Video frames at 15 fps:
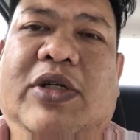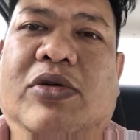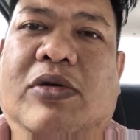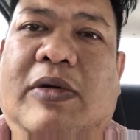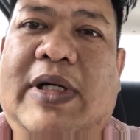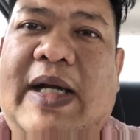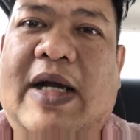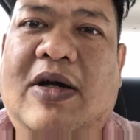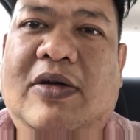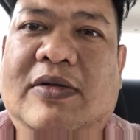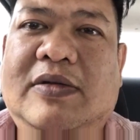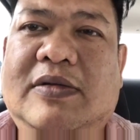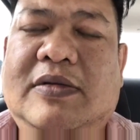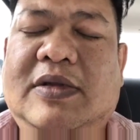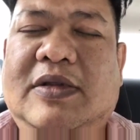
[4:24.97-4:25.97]
go
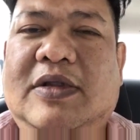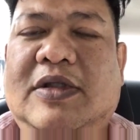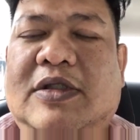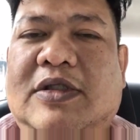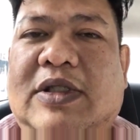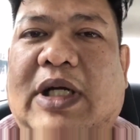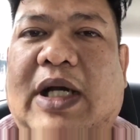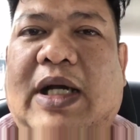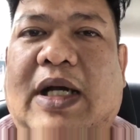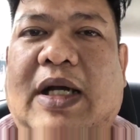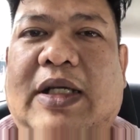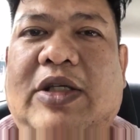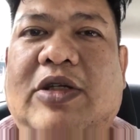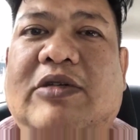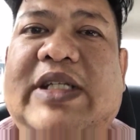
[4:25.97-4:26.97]
around, you're